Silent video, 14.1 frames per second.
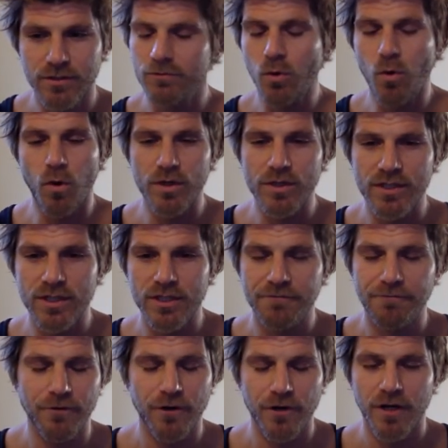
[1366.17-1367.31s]
courses
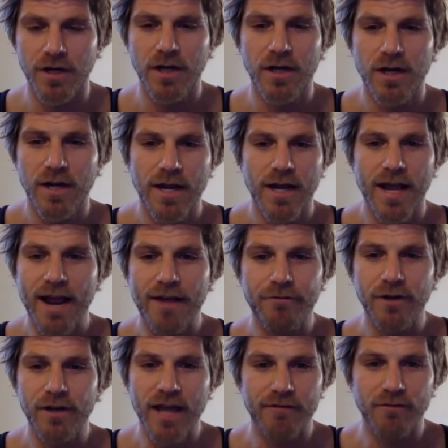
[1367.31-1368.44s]
for
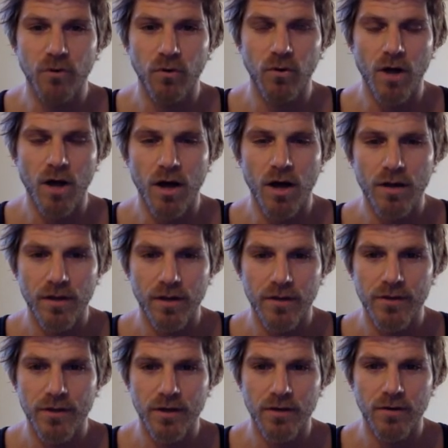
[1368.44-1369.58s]
every level on
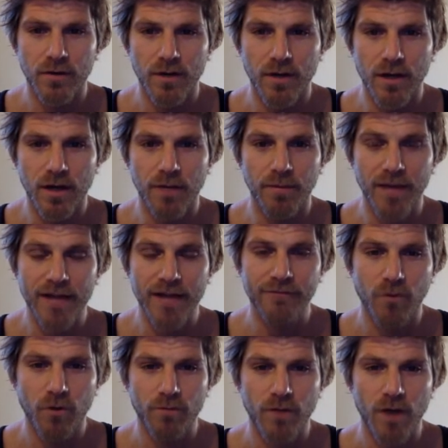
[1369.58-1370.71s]
the
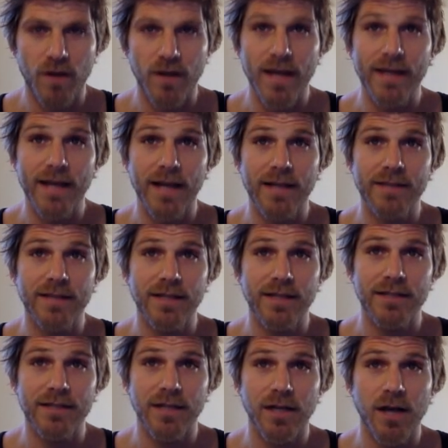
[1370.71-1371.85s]
platform
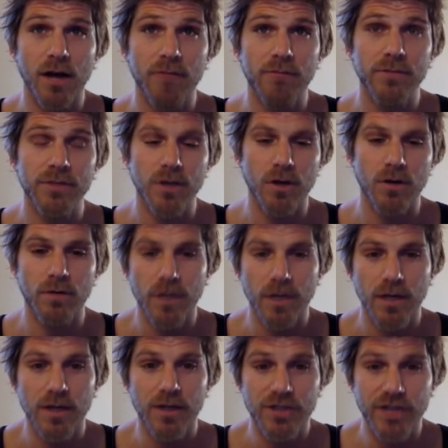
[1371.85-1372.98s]
onlinecalisthenics.com. So
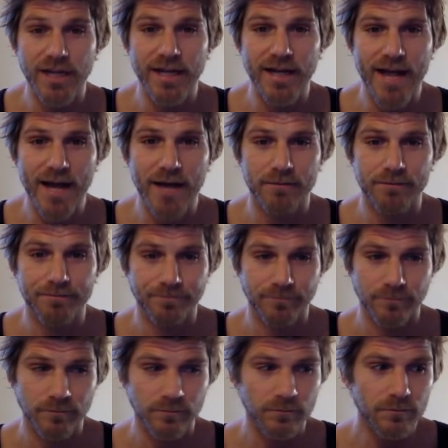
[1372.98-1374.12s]
check it out.
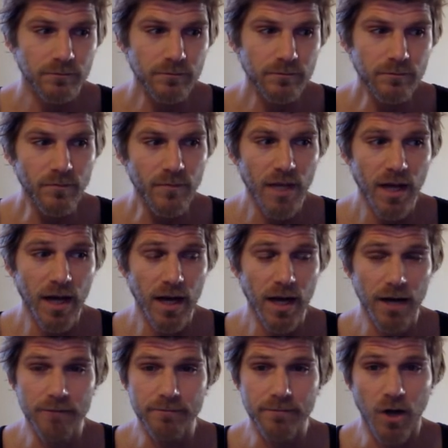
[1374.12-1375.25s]

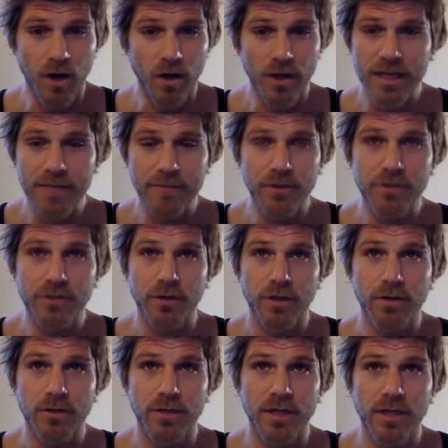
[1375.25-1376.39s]
All the ebooks are
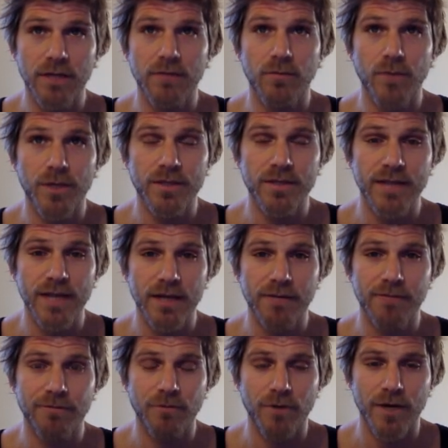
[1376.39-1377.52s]
included when you sign up
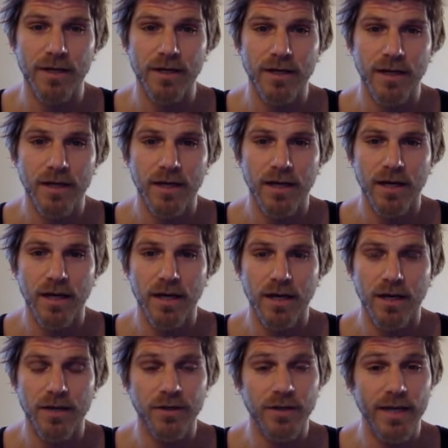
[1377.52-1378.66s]
for it.
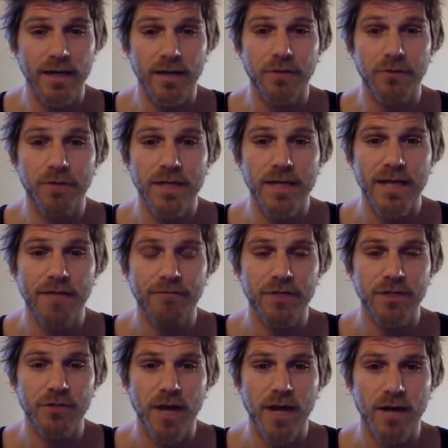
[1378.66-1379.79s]
You get a 3-day free
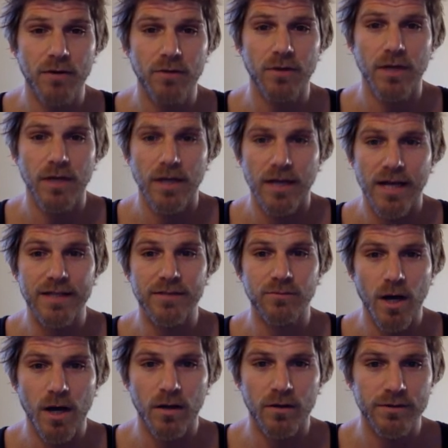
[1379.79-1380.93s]
trial as
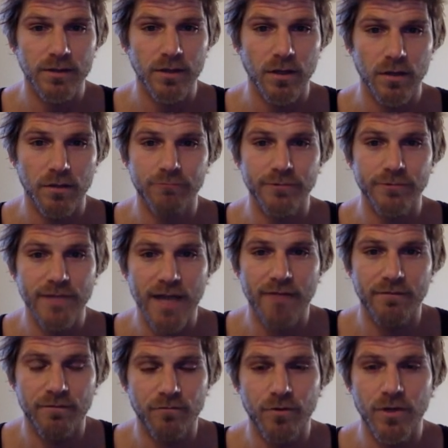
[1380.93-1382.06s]
well. So you have
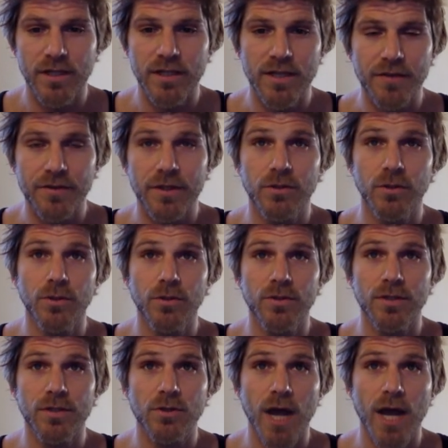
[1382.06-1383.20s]
really nothing to lose
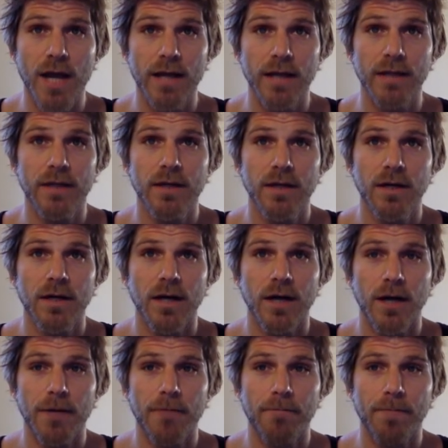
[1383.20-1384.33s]
in trying.
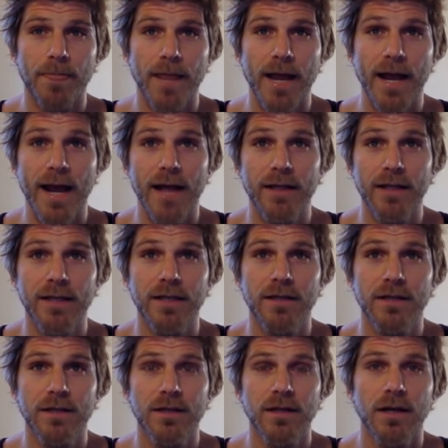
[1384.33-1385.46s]
I highly
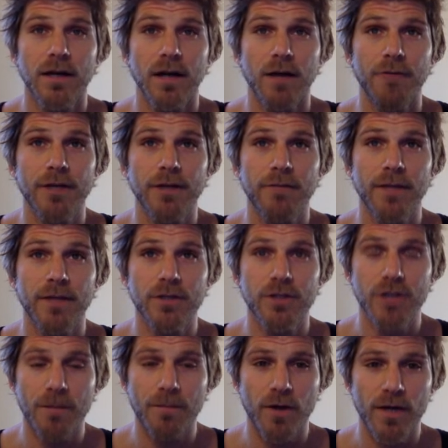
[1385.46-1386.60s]
recommend you
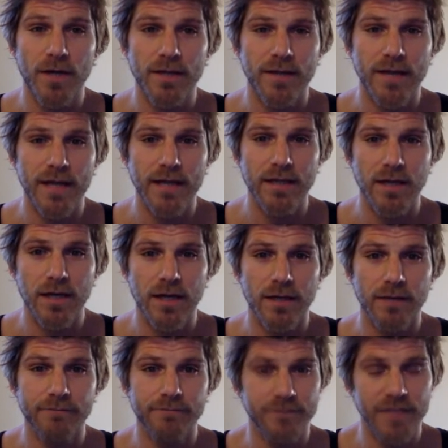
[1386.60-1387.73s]
jump on it and
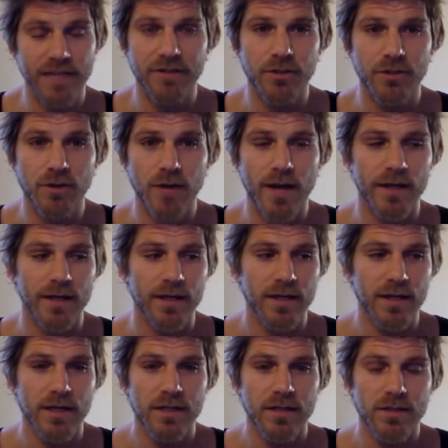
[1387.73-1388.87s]
give it a try.
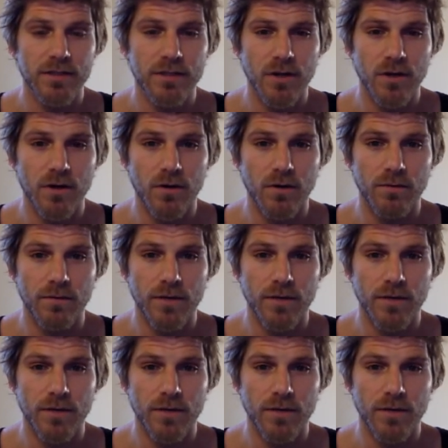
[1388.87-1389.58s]
So